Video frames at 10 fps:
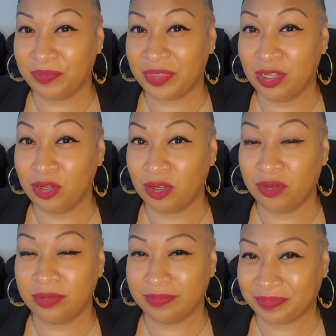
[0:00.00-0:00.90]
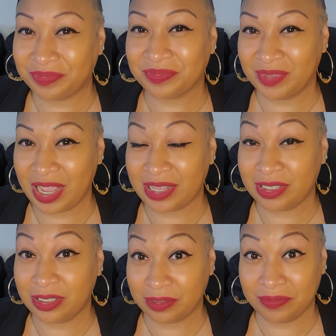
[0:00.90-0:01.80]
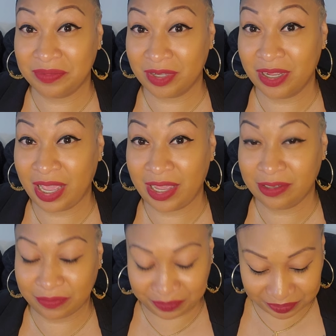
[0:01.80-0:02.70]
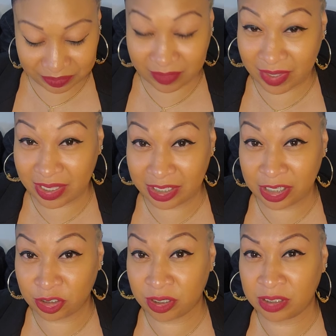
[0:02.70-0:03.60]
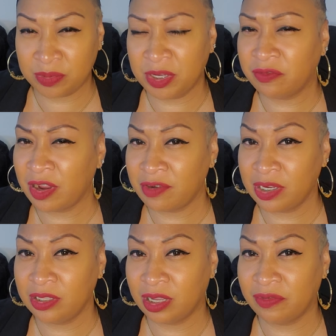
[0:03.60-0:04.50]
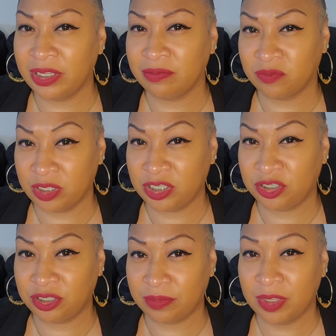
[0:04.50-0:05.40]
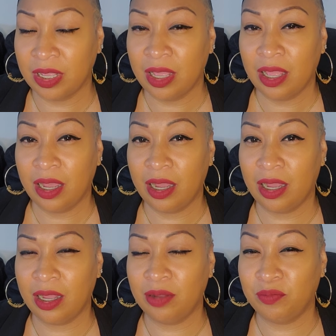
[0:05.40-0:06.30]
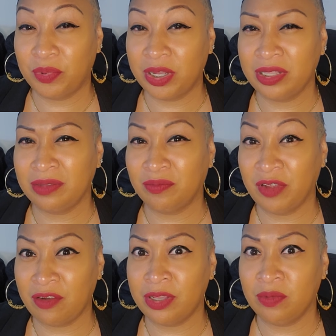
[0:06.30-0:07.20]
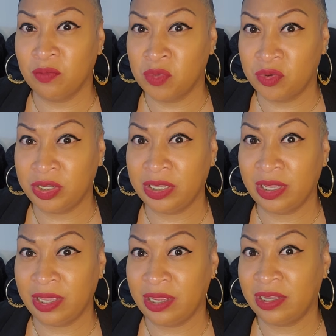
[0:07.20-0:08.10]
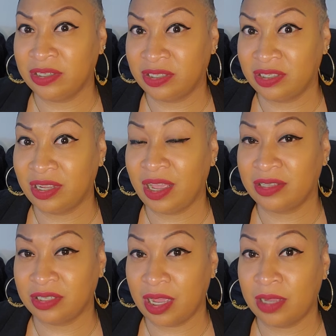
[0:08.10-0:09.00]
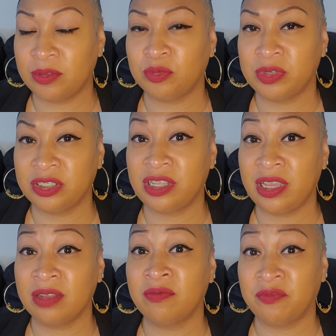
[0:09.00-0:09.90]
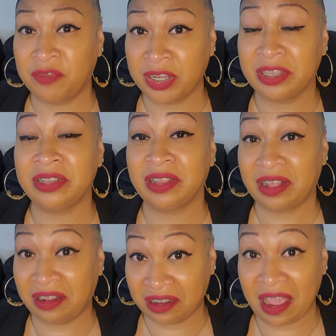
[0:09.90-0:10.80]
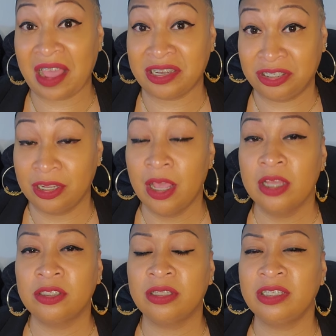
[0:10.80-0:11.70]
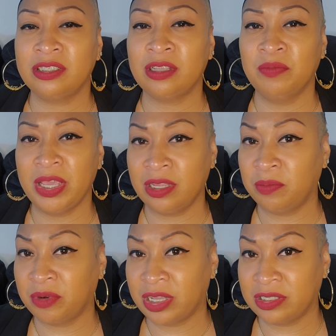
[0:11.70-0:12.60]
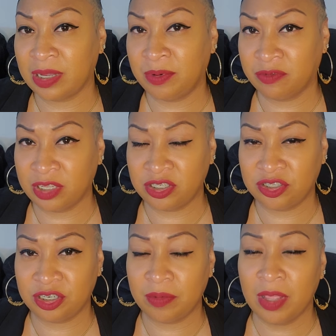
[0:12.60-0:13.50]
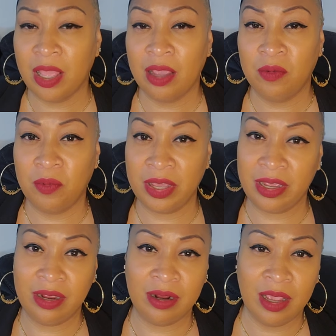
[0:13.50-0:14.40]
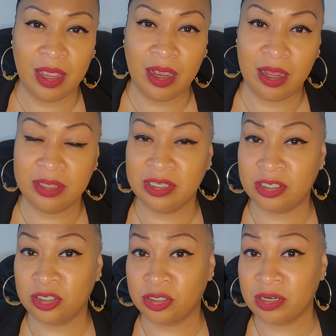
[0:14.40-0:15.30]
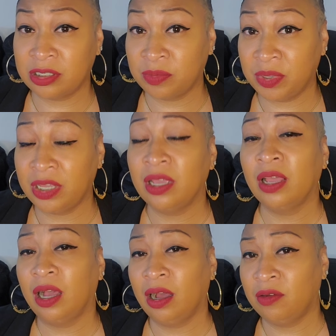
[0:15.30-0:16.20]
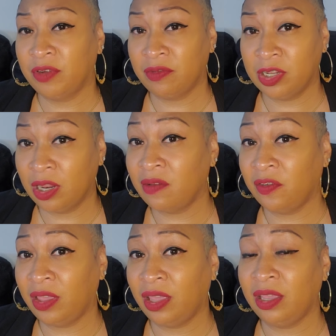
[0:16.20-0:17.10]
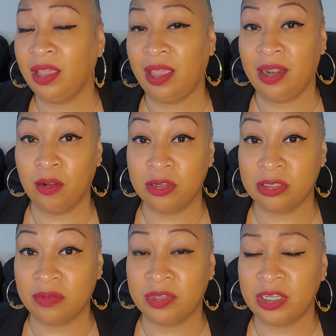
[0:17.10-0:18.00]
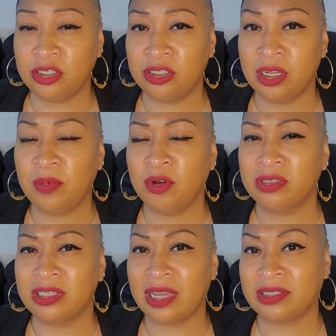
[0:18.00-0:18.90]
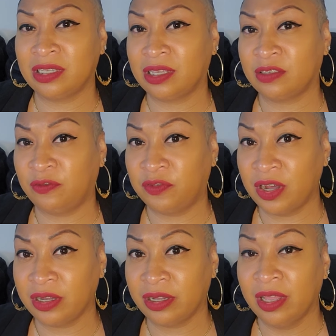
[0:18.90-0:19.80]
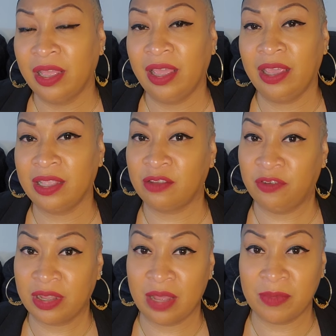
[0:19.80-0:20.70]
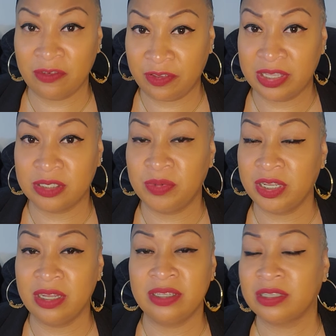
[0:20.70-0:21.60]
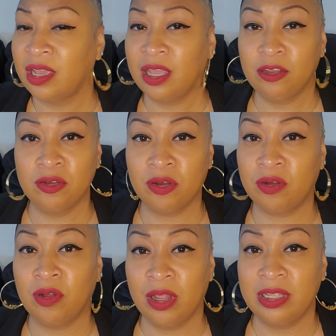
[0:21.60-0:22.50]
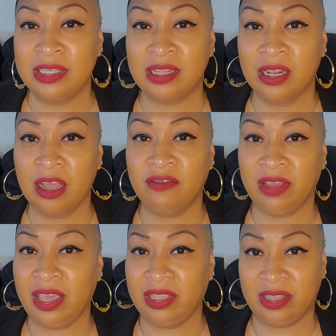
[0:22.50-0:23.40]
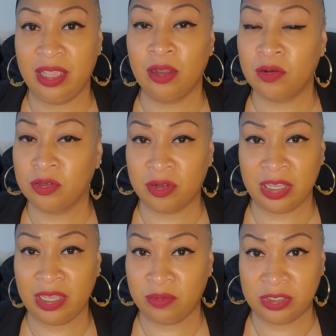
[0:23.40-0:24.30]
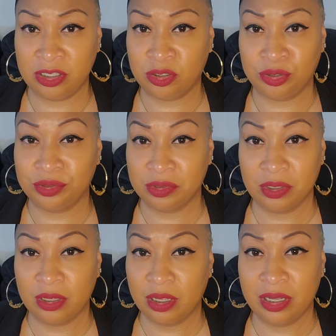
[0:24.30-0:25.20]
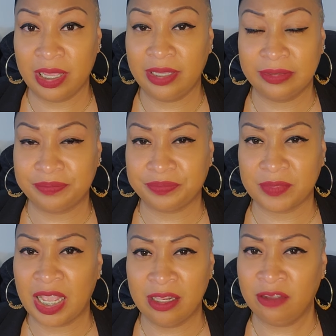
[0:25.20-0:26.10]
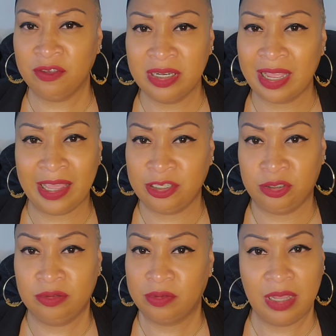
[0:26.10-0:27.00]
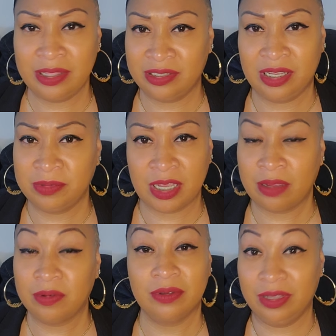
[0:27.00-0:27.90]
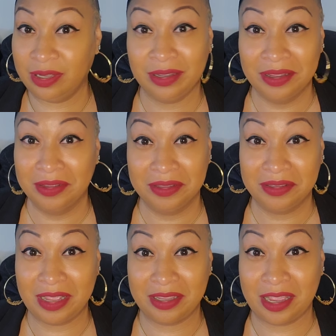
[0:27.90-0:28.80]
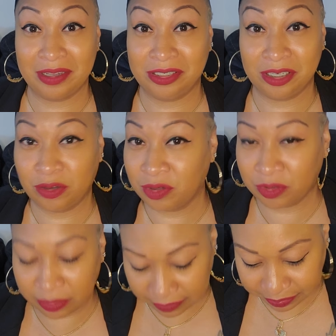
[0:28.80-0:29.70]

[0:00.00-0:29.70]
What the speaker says: you know, yes, okay, this can turn out to be a very loving relationship, but very moody and inconsistent at times, which they can fucking clash. So this is a make it or break it type of relationship where this could turn out to be a very loving and long-term relationship or toxic as fuck and get the fuck out my face. Because, you know, it's a love-hate thing going on here with these two, okay? I love you and I hate you at the same time. That kind of shit going on,